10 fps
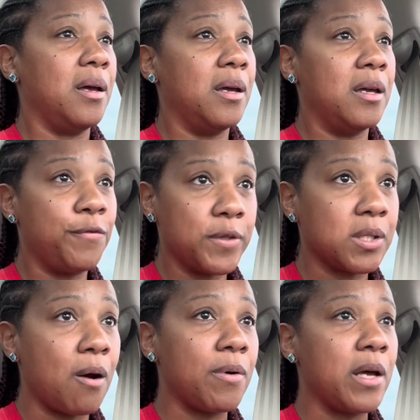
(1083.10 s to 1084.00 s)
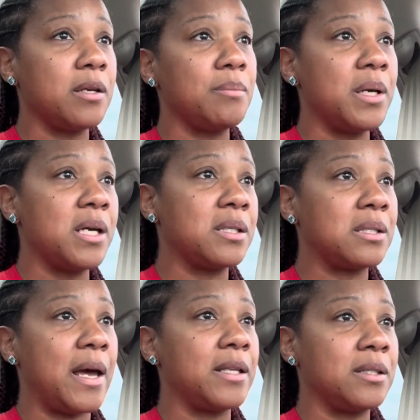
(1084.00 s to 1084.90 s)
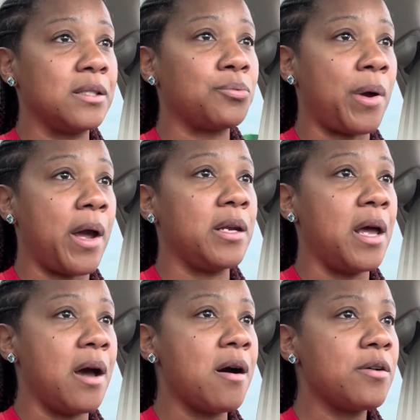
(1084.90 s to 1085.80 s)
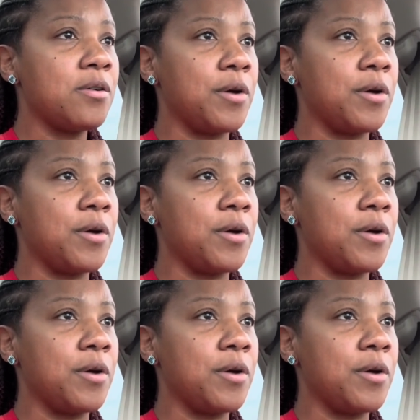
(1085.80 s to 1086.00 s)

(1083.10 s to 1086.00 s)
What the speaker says: If it's already a mess like this right now,